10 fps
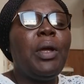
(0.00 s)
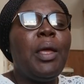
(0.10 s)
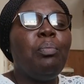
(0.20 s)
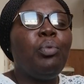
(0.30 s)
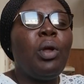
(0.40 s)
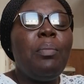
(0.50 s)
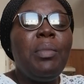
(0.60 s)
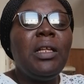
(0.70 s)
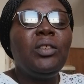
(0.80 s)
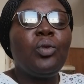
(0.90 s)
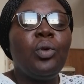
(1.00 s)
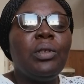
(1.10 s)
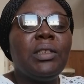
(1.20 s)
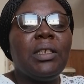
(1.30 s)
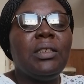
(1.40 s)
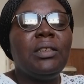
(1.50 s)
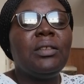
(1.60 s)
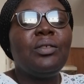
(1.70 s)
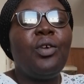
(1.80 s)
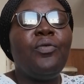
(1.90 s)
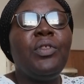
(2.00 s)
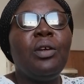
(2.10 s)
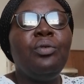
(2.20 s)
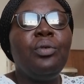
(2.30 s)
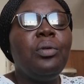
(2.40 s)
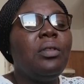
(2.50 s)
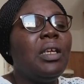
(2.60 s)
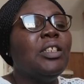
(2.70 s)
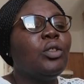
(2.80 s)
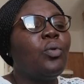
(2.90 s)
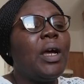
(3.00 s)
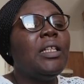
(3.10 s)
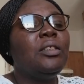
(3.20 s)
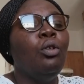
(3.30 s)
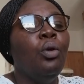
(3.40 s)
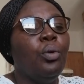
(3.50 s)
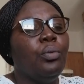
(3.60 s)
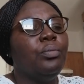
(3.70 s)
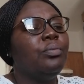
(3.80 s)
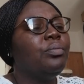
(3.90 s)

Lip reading: employment content of the growth is quite low.